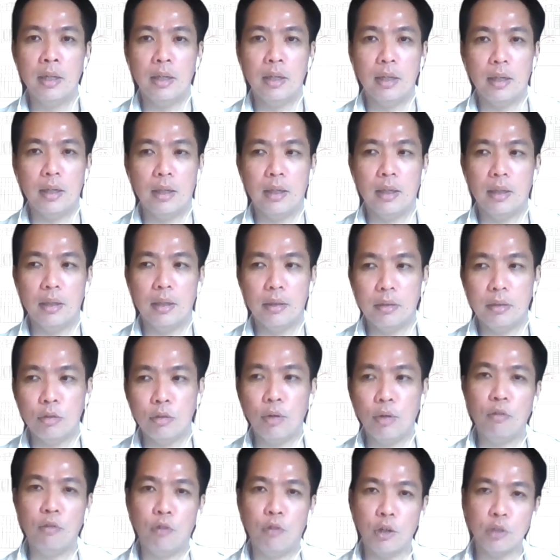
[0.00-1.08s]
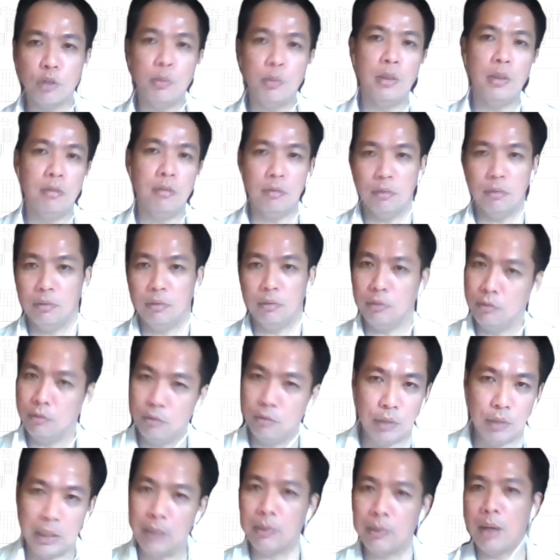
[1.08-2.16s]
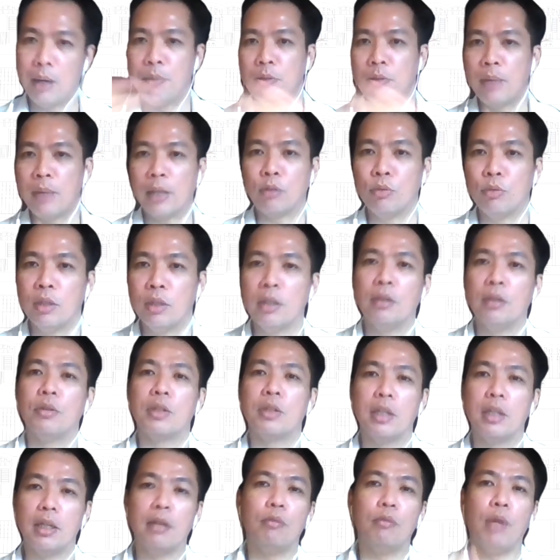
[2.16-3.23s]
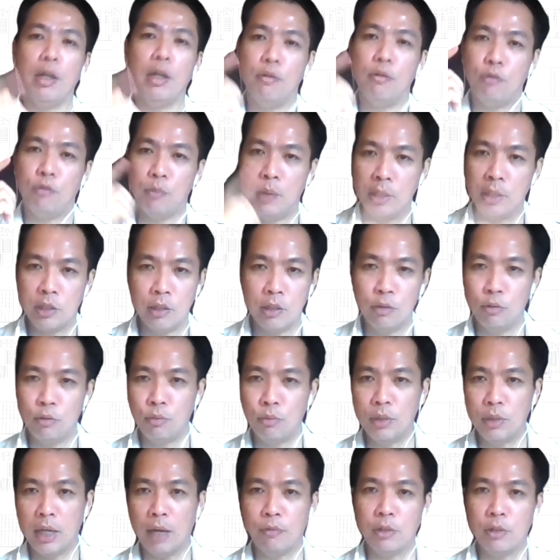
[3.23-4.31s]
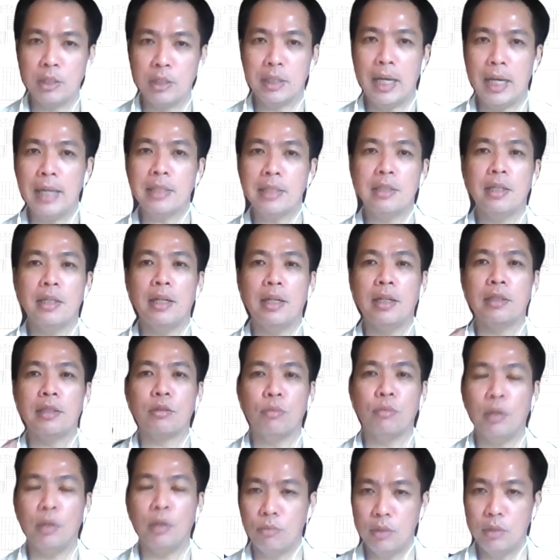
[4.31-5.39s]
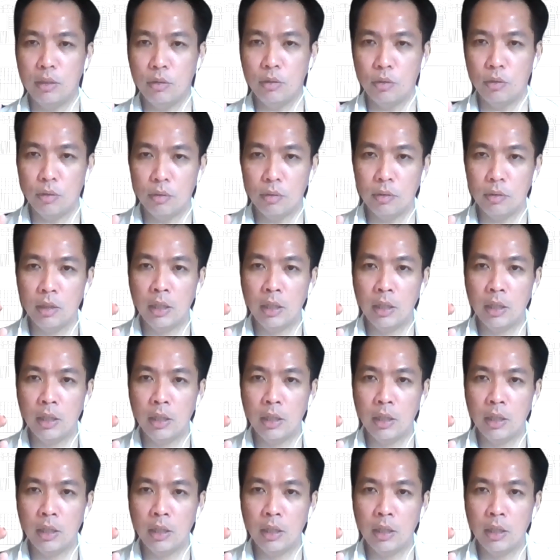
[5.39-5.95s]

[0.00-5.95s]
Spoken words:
So enforcement, we keep coming back to it. Okay, what information do we have on his assets? What do we know?